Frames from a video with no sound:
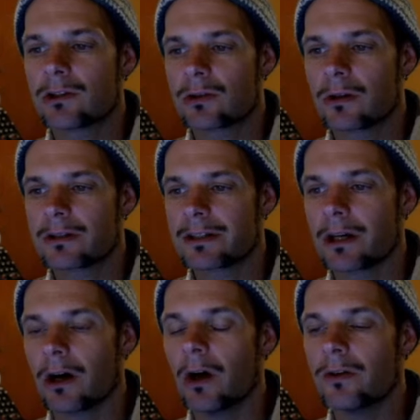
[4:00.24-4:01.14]

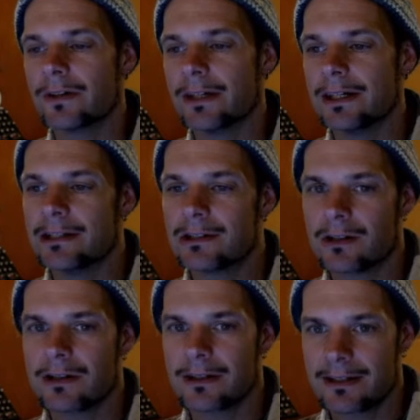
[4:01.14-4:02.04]
crossing over
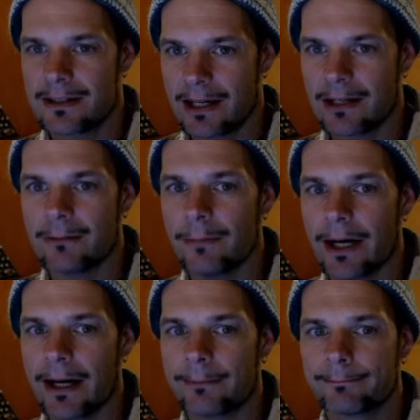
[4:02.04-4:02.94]
into the second
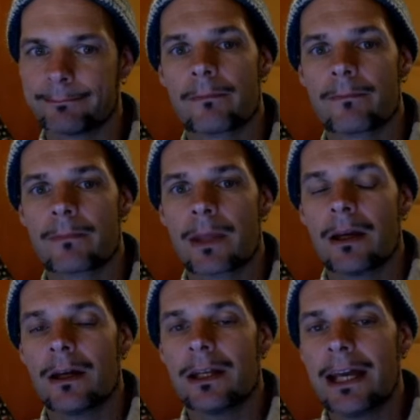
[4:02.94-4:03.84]
bar.
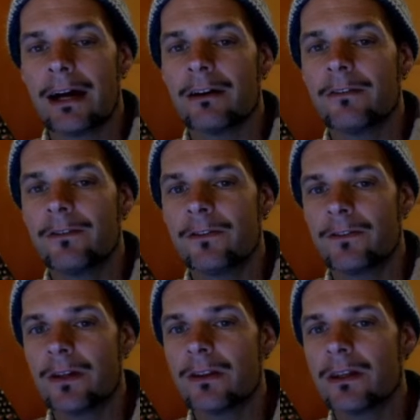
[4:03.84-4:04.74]
Now if you
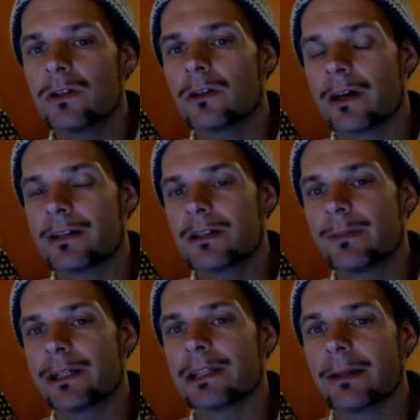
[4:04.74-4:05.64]
feel that you're going to
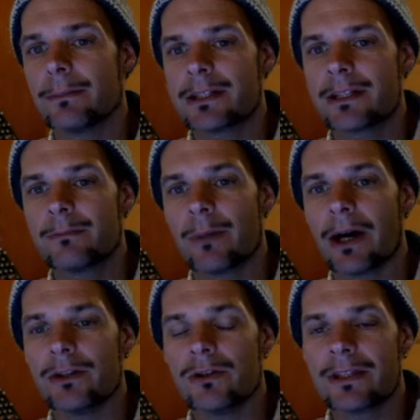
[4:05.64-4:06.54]
be limited by
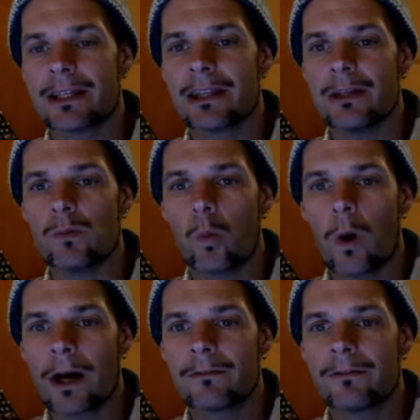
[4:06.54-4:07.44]
using the
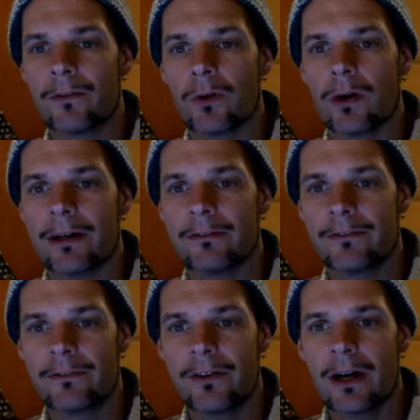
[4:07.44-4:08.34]
1, 4 and
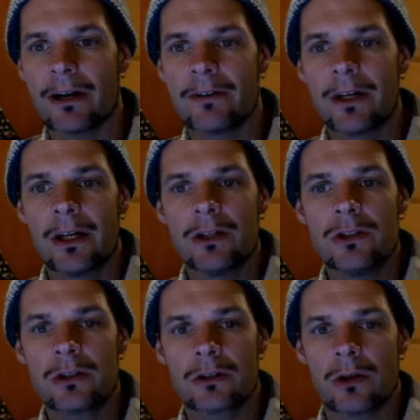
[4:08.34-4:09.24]
5
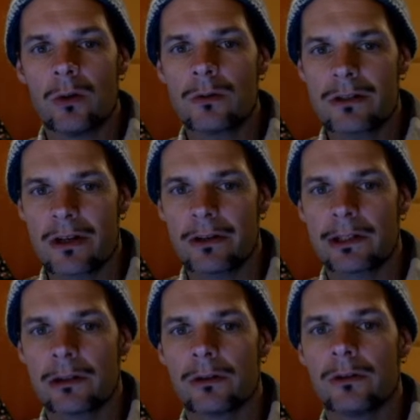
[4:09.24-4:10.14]
you can also
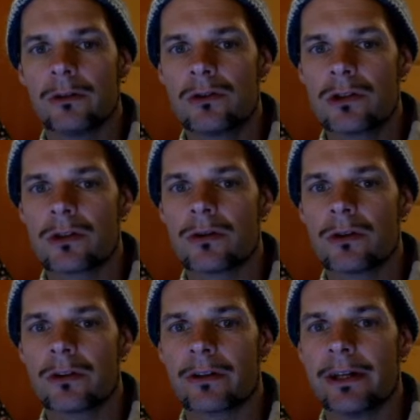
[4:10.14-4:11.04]
include 2,
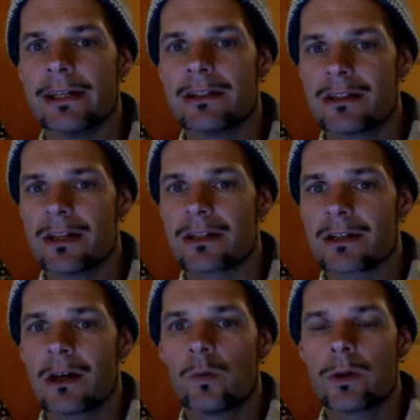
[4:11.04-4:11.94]
3 and 6
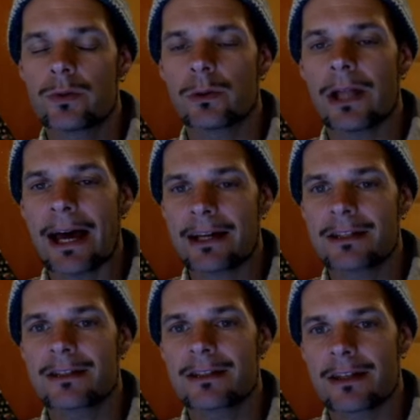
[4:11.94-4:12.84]
which will
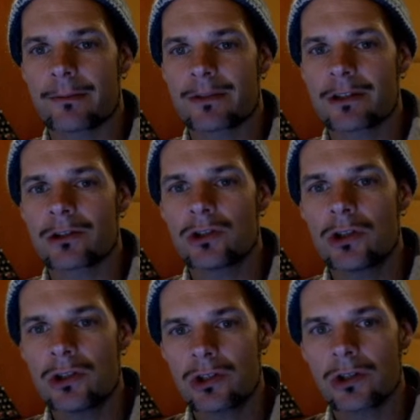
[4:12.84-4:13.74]
act as
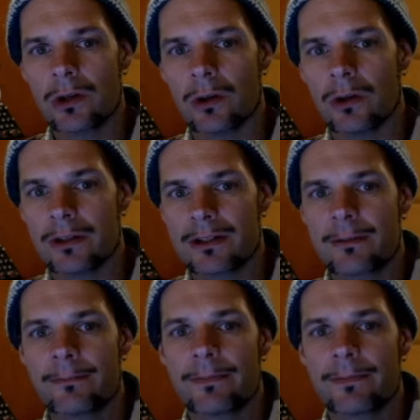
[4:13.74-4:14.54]
substitution chords.